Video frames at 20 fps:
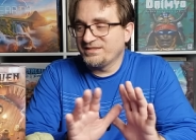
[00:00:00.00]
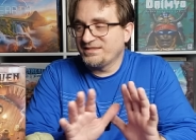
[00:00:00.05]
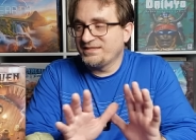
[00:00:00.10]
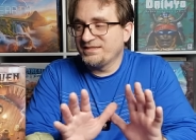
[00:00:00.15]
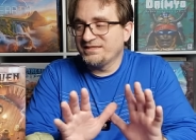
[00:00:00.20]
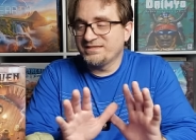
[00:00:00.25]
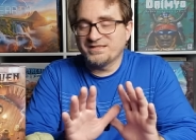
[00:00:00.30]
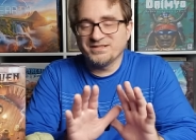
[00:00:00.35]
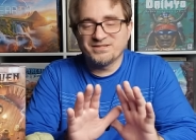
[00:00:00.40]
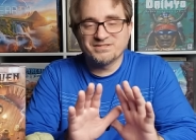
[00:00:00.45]

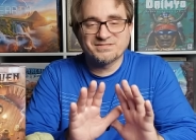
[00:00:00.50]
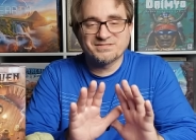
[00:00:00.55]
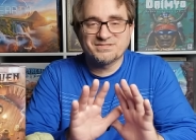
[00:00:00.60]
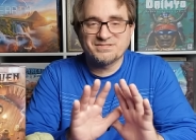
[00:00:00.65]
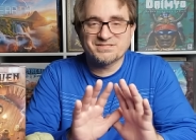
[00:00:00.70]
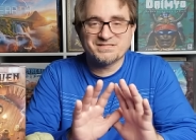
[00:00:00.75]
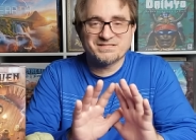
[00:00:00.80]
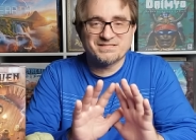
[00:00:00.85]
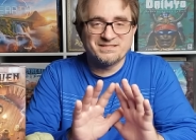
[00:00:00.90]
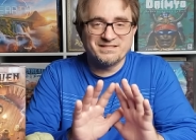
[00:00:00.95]
There's
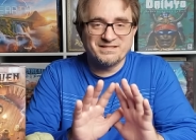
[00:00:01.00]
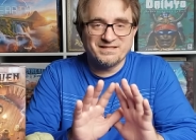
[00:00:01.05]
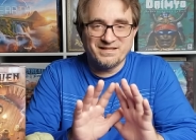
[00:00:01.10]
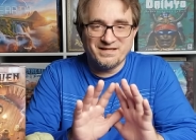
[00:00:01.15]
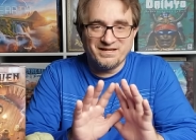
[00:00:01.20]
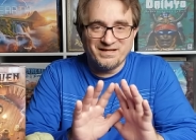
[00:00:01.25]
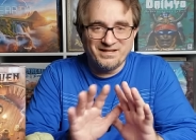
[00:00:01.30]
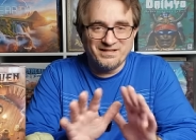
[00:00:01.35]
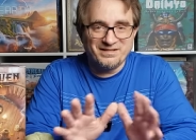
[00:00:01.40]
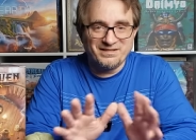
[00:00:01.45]
just
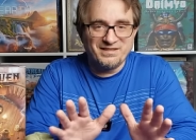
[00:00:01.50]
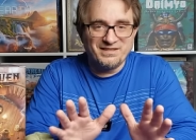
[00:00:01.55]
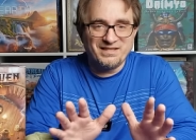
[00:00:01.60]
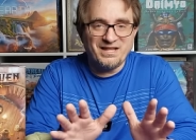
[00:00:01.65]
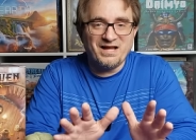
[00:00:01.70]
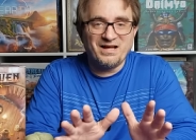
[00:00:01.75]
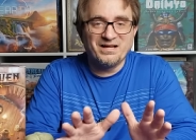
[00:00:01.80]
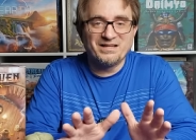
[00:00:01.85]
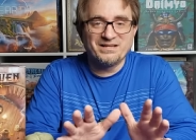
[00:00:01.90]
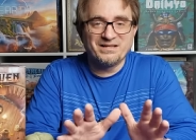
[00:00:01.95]
a
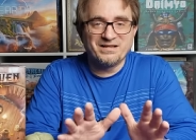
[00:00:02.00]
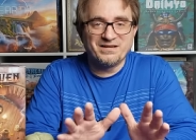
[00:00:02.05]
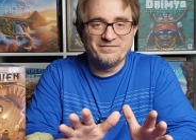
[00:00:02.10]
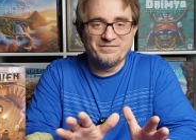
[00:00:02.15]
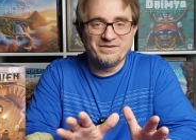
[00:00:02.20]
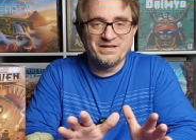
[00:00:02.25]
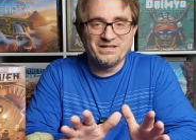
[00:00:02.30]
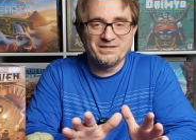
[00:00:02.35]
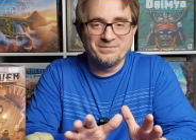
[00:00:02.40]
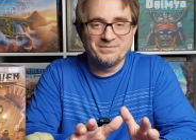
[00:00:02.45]
lot
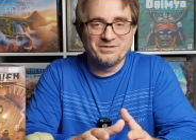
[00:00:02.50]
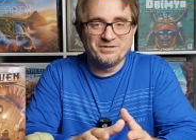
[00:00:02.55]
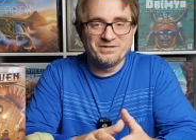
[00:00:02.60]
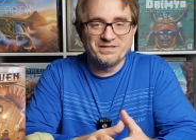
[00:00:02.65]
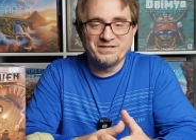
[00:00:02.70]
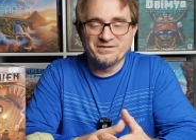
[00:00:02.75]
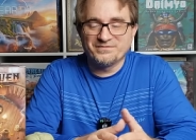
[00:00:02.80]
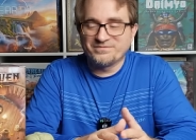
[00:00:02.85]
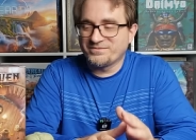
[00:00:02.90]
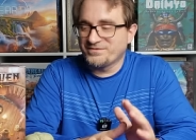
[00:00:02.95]
available
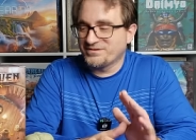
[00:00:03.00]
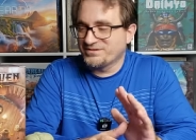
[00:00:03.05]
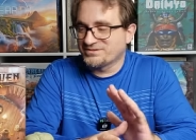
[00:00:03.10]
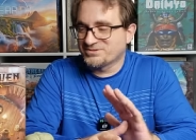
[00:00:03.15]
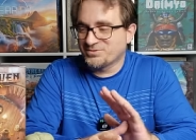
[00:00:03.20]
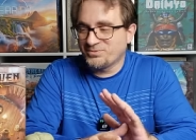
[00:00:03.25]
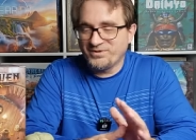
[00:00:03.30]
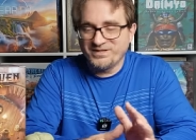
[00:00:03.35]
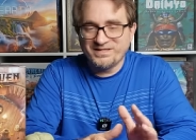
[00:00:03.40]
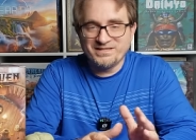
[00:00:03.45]
here for
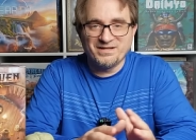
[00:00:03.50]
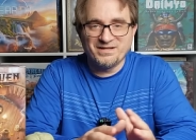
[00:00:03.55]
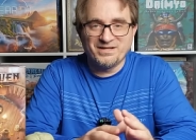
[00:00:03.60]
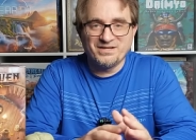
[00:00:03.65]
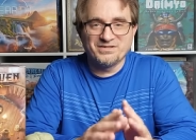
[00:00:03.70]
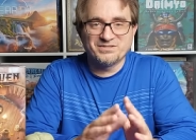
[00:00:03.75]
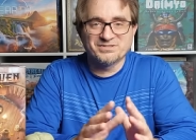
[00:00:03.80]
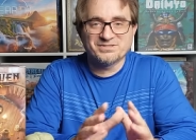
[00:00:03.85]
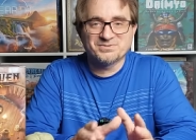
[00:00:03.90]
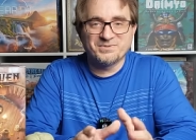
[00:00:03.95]
$20,
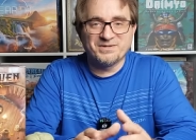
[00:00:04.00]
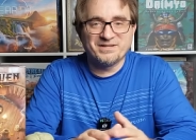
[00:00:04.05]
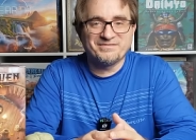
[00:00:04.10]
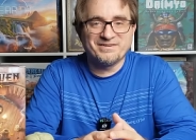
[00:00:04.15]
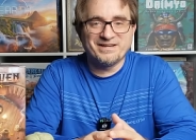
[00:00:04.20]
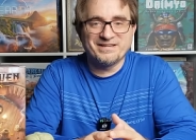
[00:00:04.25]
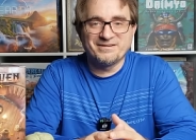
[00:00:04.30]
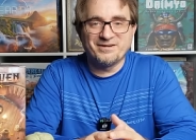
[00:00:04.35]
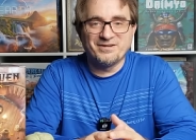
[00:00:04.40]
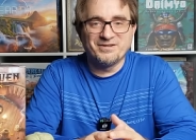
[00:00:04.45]

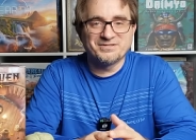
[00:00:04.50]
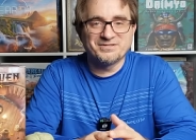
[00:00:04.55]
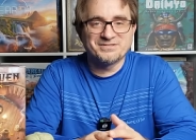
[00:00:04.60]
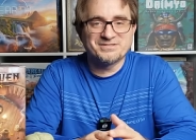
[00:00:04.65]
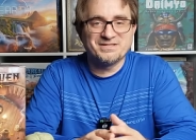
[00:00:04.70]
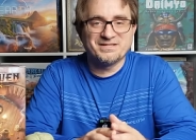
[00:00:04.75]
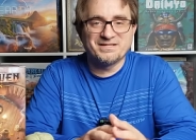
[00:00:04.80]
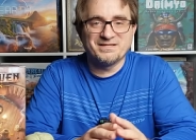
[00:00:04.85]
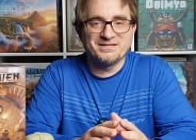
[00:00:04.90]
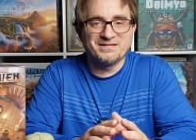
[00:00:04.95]
$25.
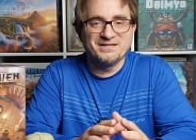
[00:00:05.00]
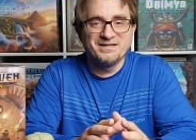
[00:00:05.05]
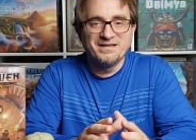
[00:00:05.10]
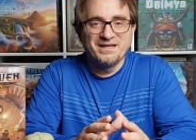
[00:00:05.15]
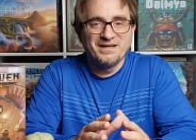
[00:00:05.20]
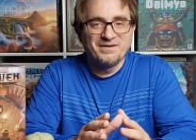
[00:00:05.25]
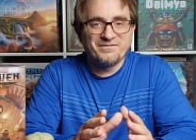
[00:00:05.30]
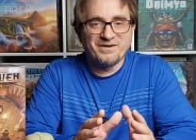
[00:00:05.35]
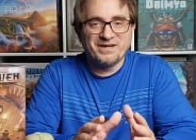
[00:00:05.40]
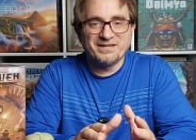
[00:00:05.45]
You can
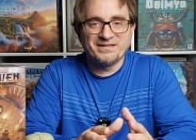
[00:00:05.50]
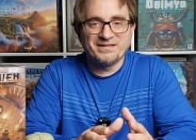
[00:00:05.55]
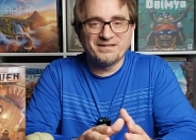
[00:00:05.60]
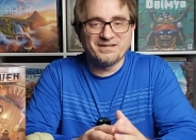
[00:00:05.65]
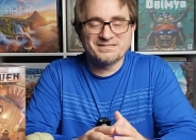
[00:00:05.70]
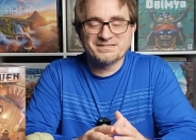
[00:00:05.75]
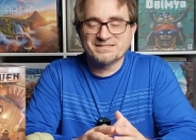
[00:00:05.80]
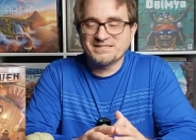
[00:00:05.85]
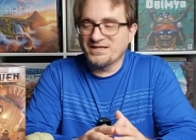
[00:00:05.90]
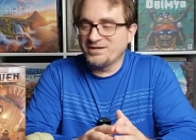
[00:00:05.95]
find it
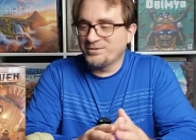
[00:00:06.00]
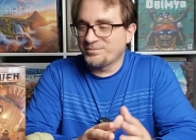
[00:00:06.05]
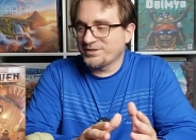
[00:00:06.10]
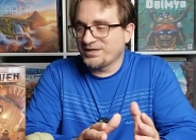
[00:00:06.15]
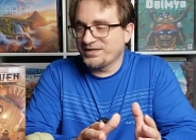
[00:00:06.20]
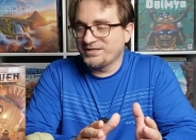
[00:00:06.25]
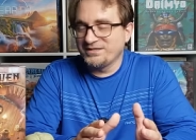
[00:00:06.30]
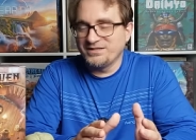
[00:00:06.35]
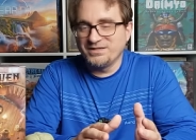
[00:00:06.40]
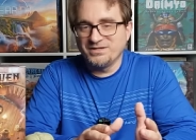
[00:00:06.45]
on sale
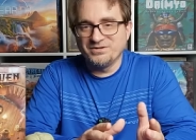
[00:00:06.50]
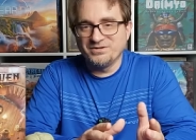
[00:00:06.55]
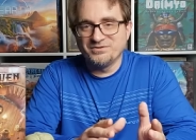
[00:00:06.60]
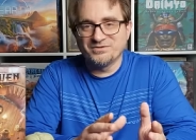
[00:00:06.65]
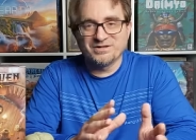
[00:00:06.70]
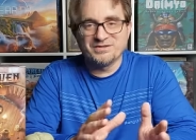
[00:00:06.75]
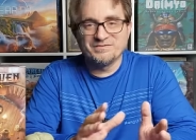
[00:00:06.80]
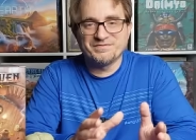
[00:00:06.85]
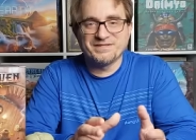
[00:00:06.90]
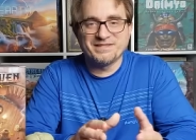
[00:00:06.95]
brand new
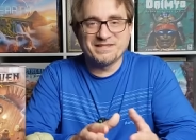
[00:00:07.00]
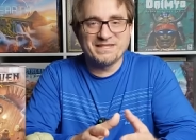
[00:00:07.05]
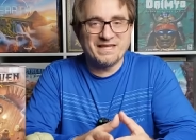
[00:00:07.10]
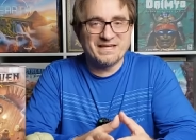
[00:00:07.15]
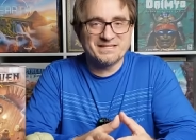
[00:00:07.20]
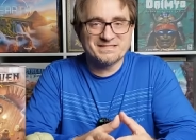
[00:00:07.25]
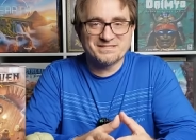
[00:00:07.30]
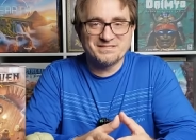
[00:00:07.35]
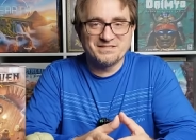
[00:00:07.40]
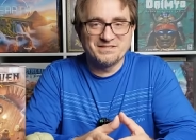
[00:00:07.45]
or even
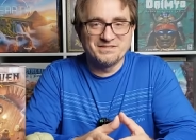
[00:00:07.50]
less